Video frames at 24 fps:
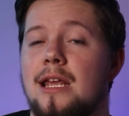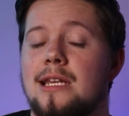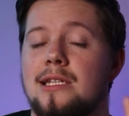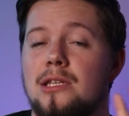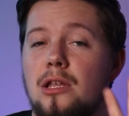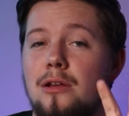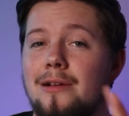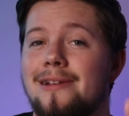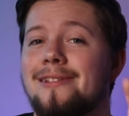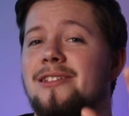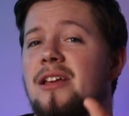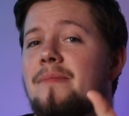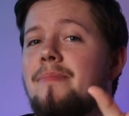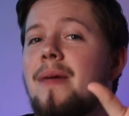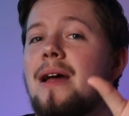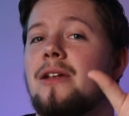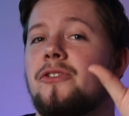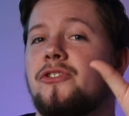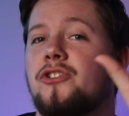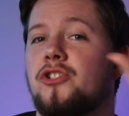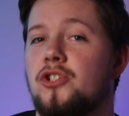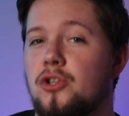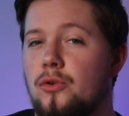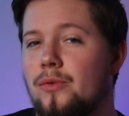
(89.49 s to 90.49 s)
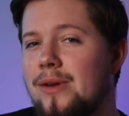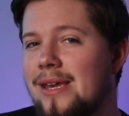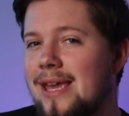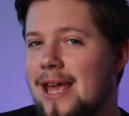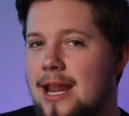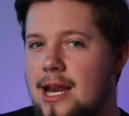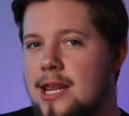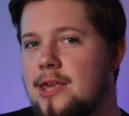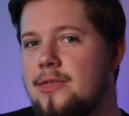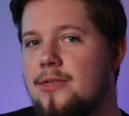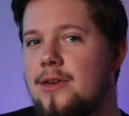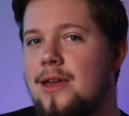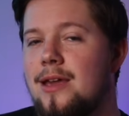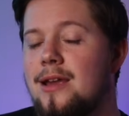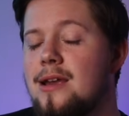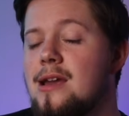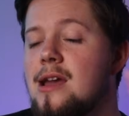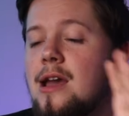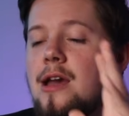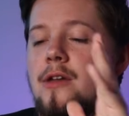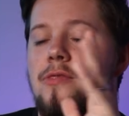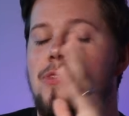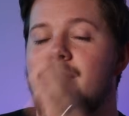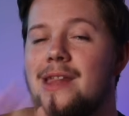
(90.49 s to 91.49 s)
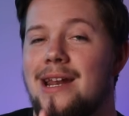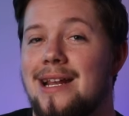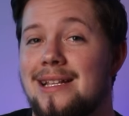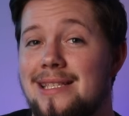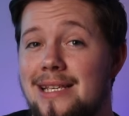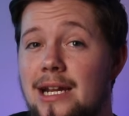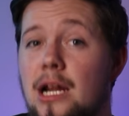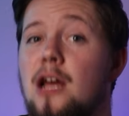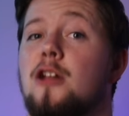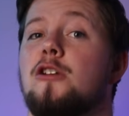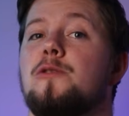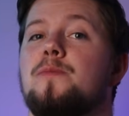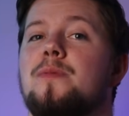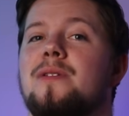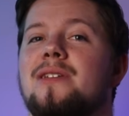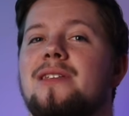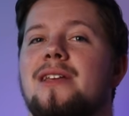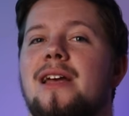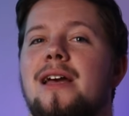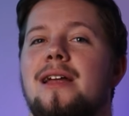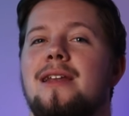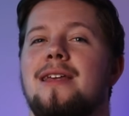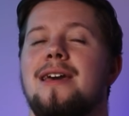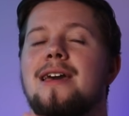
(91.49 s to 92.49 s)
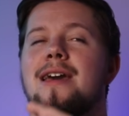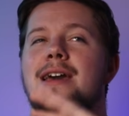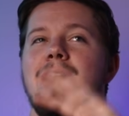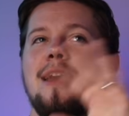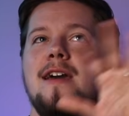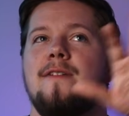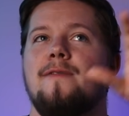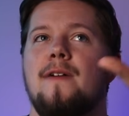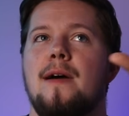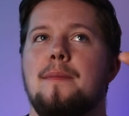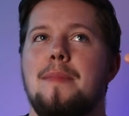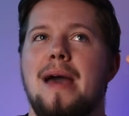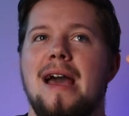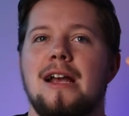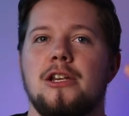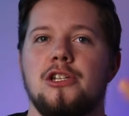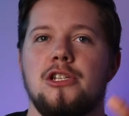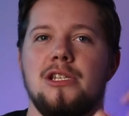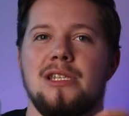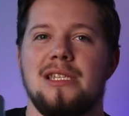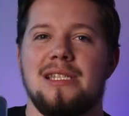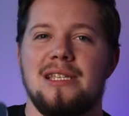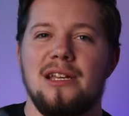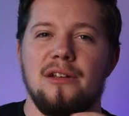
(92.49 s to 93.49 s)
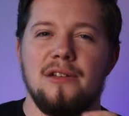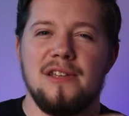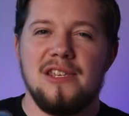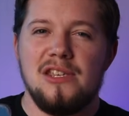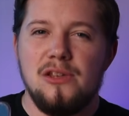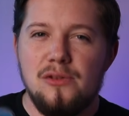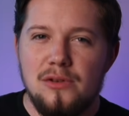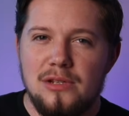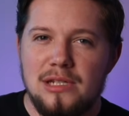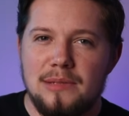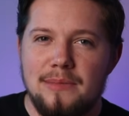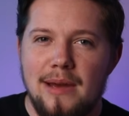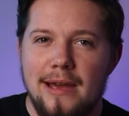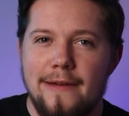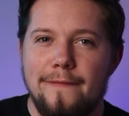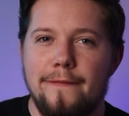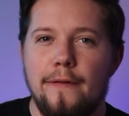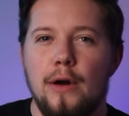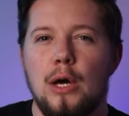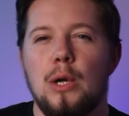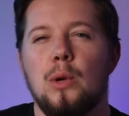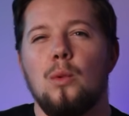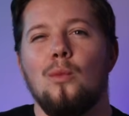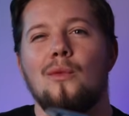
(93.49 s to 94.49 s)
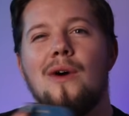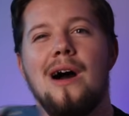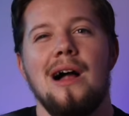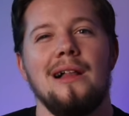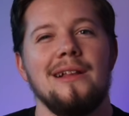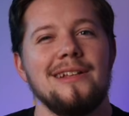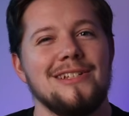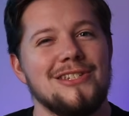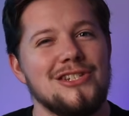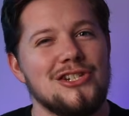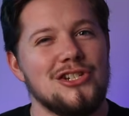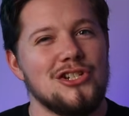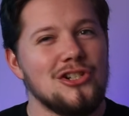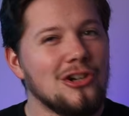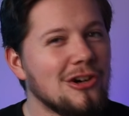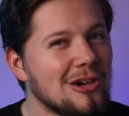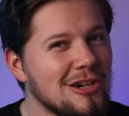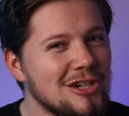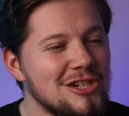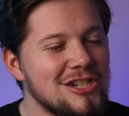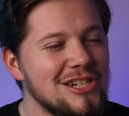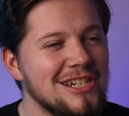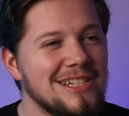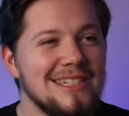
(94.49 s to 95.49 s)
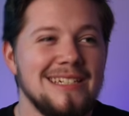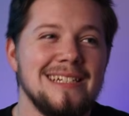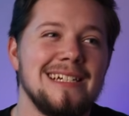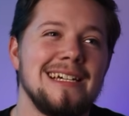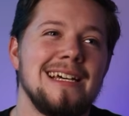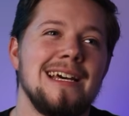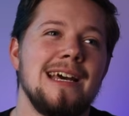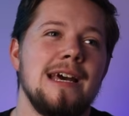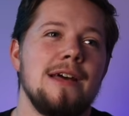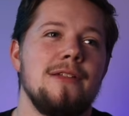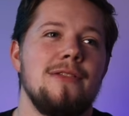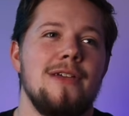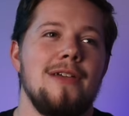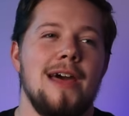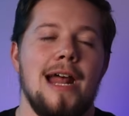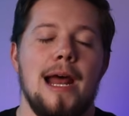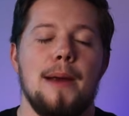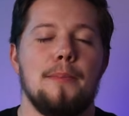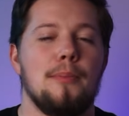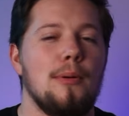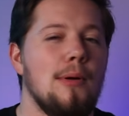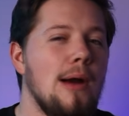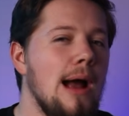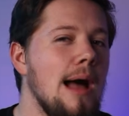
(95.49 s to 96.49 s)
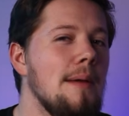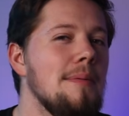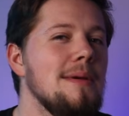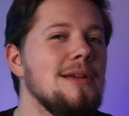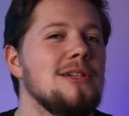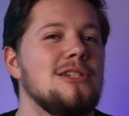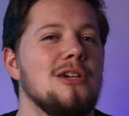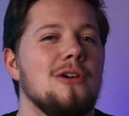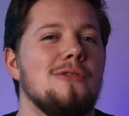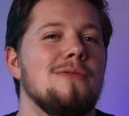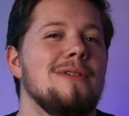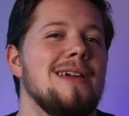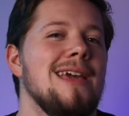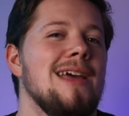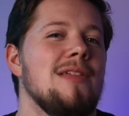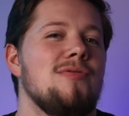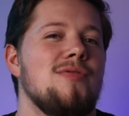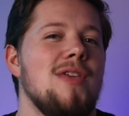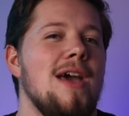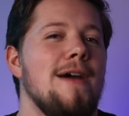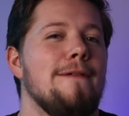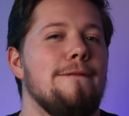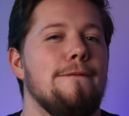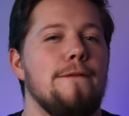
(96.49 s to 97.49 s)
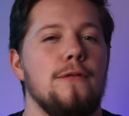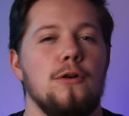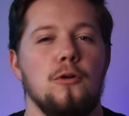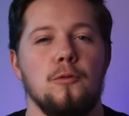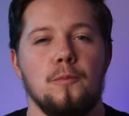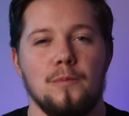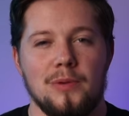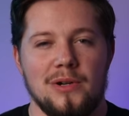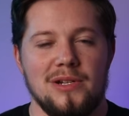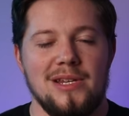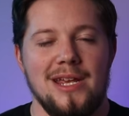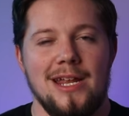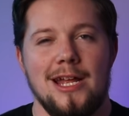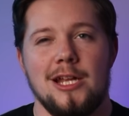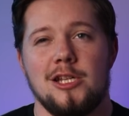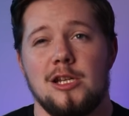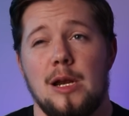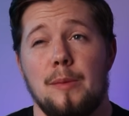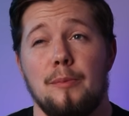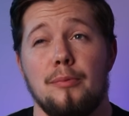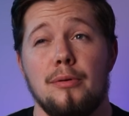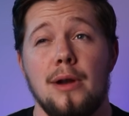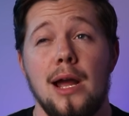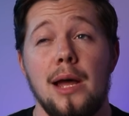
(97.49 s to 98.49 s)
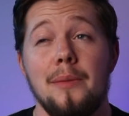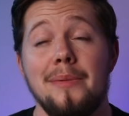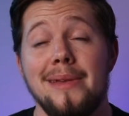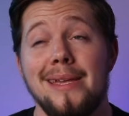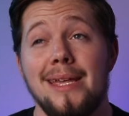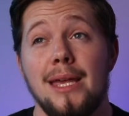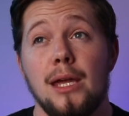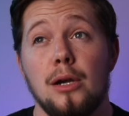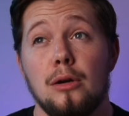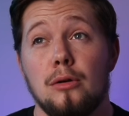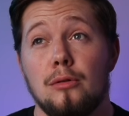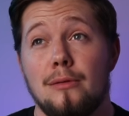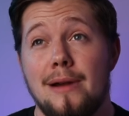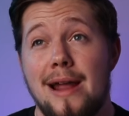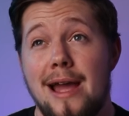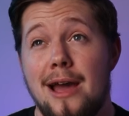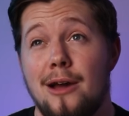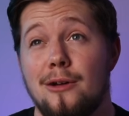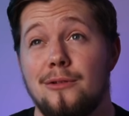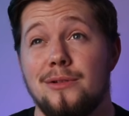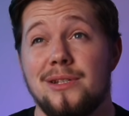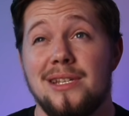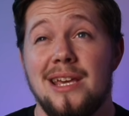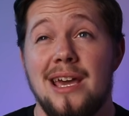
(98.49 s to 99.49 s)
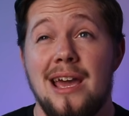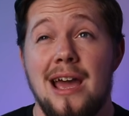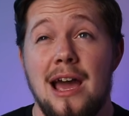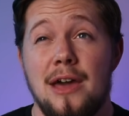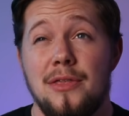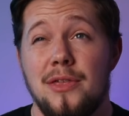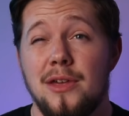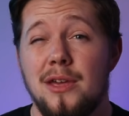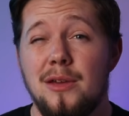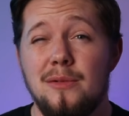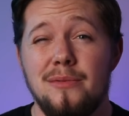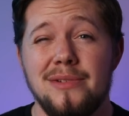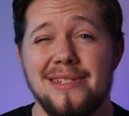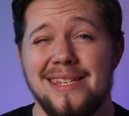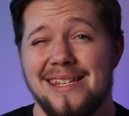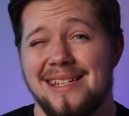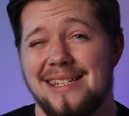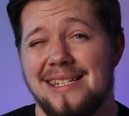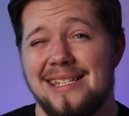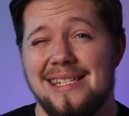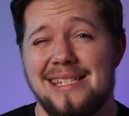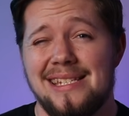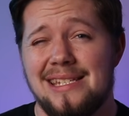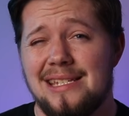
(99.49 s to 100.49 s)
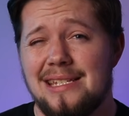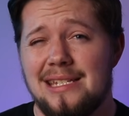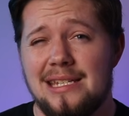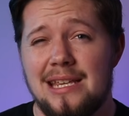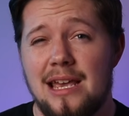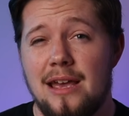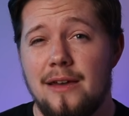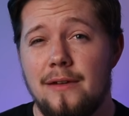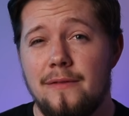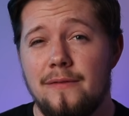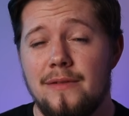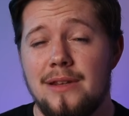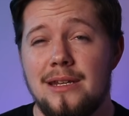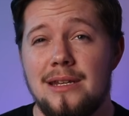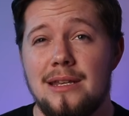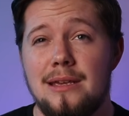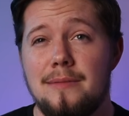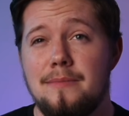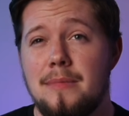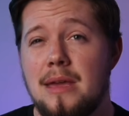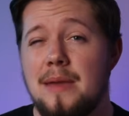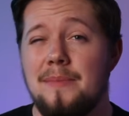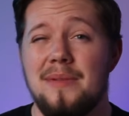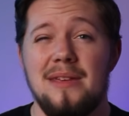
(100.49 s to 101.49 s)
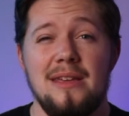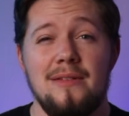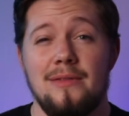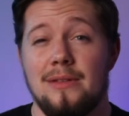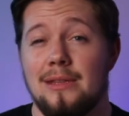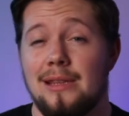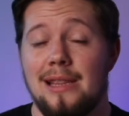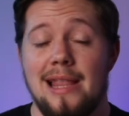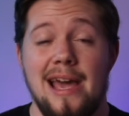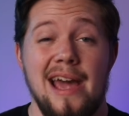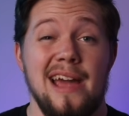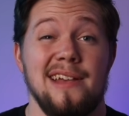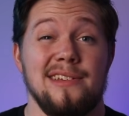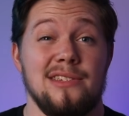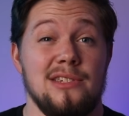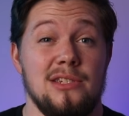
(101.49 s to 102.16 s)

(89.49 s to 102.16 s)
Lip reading: As long as I'm not doing anything, then it's at 100%. If I'm actually still using my phone while it's charging, then I probably don't get that full percentage. I probably get around, I think it was like 70, maybe even less.